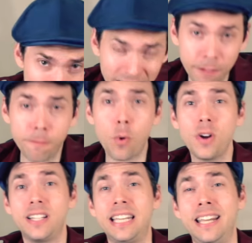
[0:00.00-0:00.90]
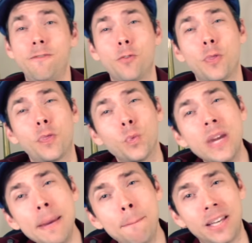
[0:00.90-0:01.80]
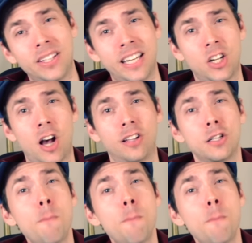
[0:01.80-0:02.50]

2014 for $3 billion,